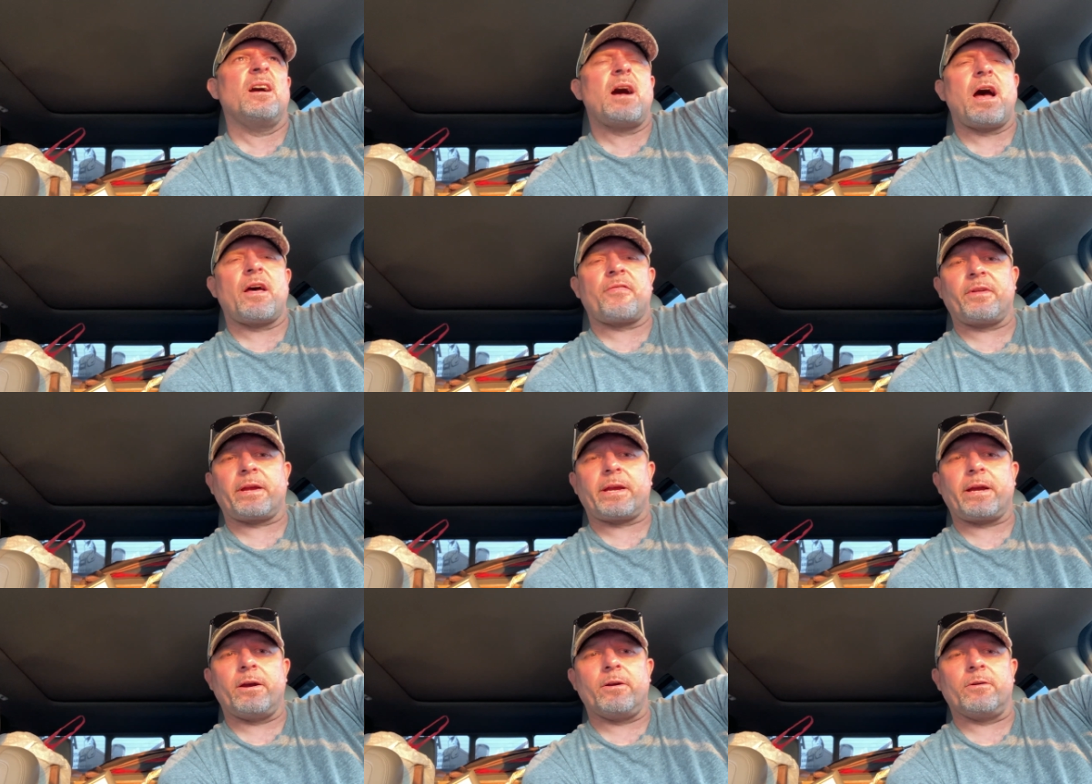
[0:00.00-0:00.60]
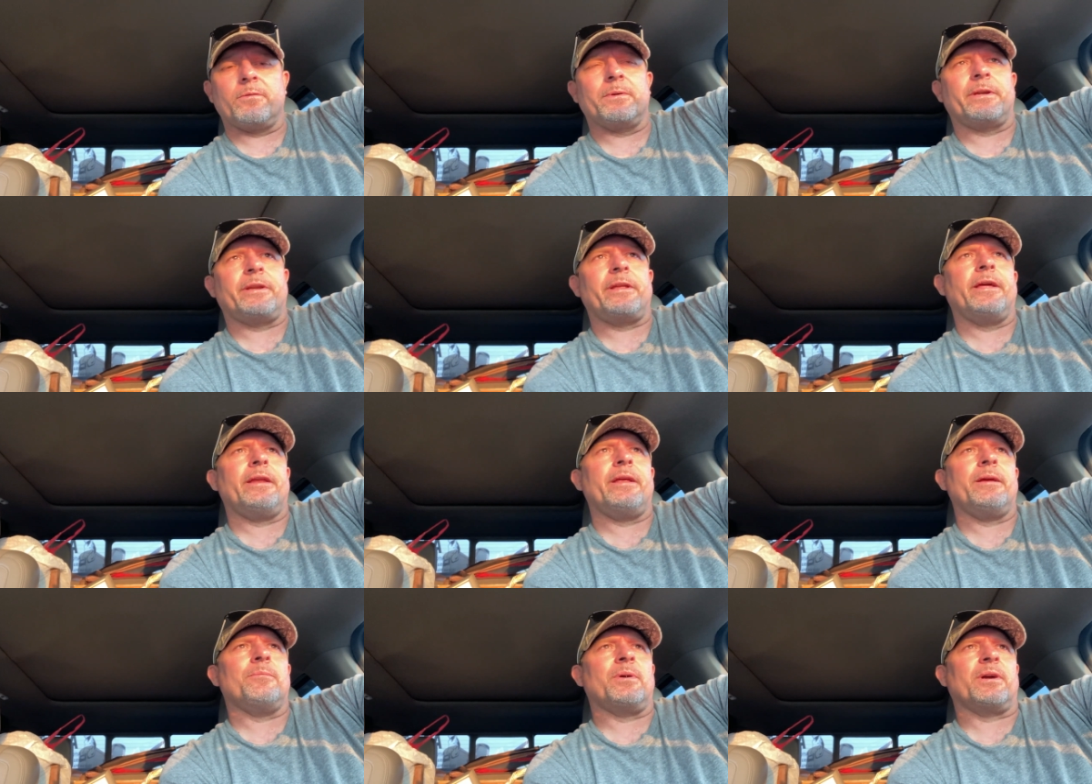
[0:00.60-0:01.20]
I think I
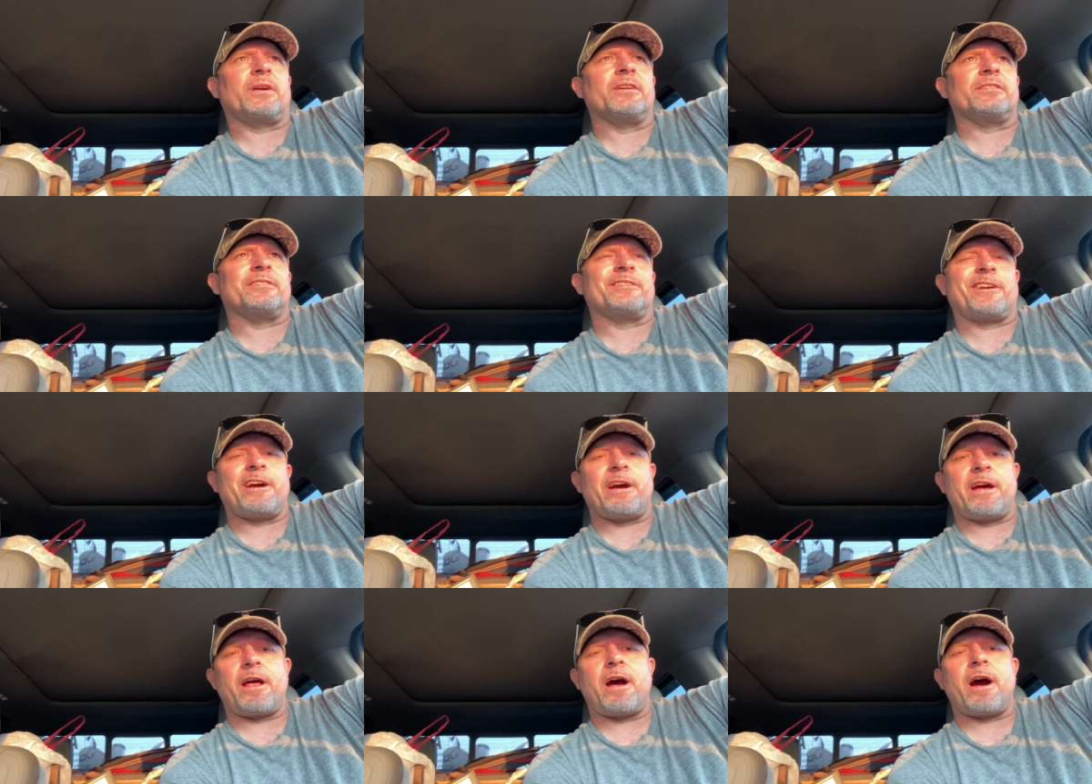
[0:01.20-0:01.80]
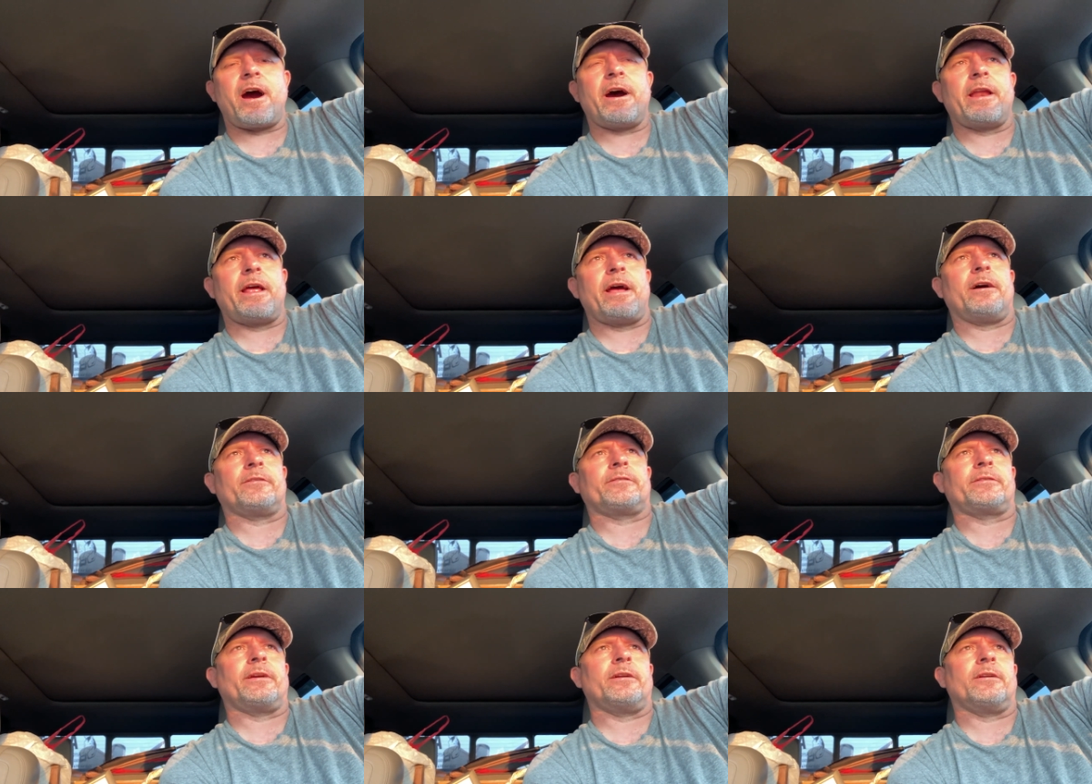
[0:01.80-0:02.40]
overdid it because it got hot
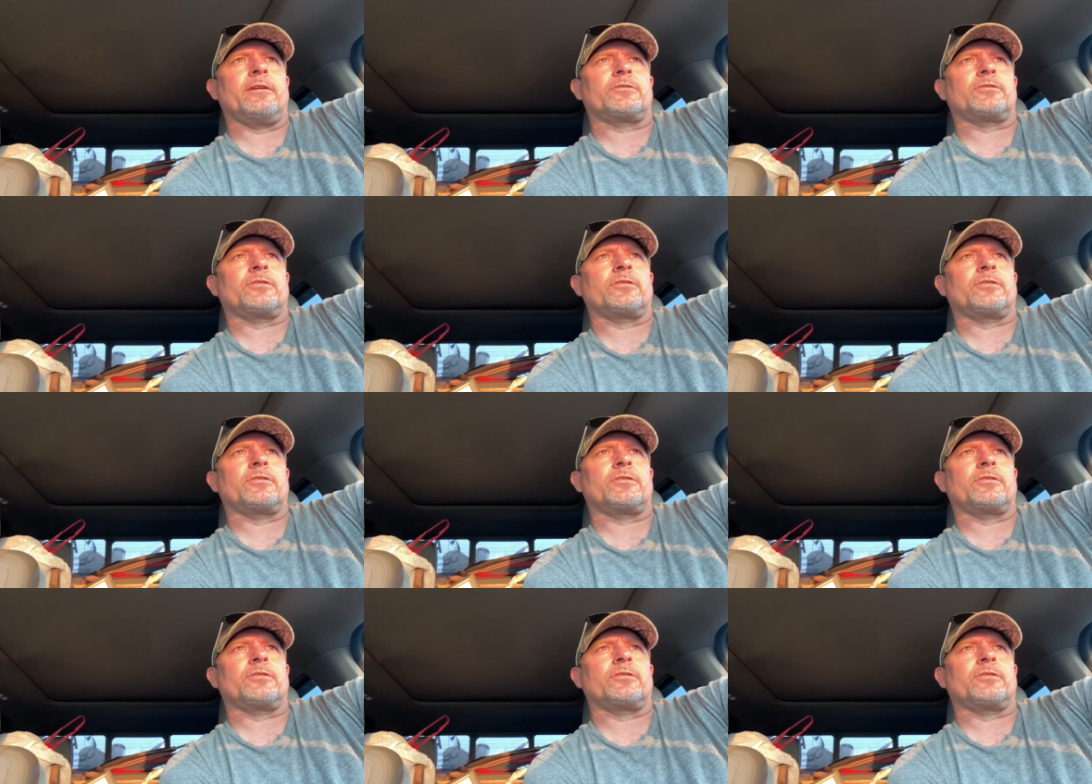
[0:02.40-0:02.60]
out there.